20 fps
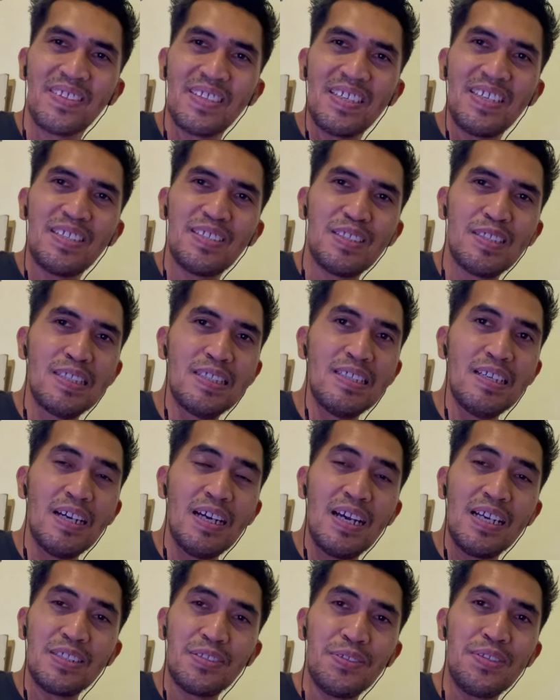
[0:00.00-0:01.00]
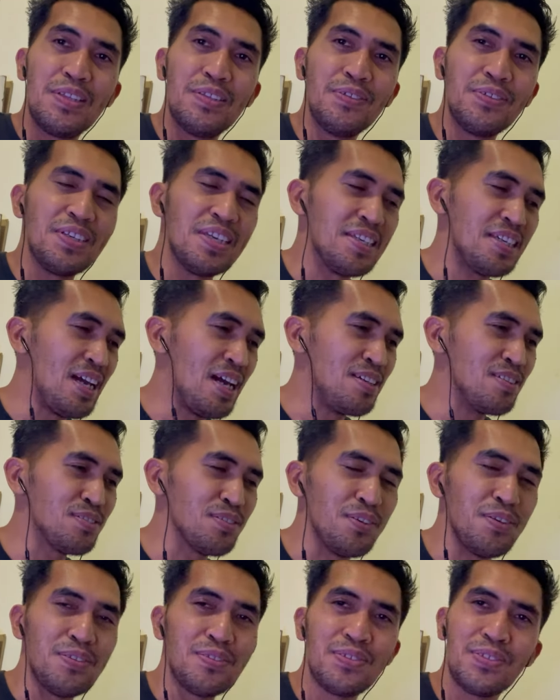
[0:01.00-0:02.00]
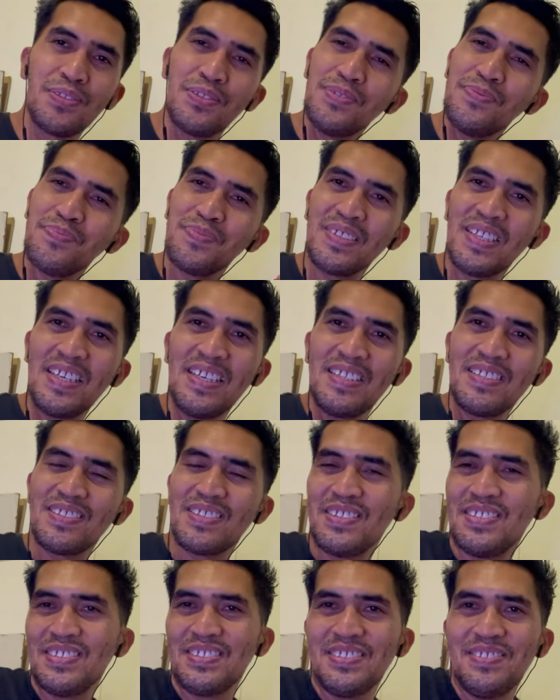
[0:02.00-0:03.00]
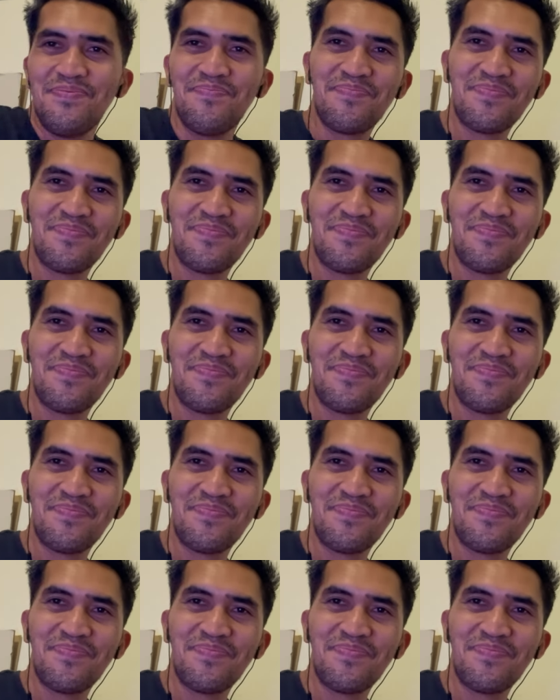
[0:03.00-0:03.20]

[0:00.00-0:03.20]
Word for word: he's a uh, good looking guys also so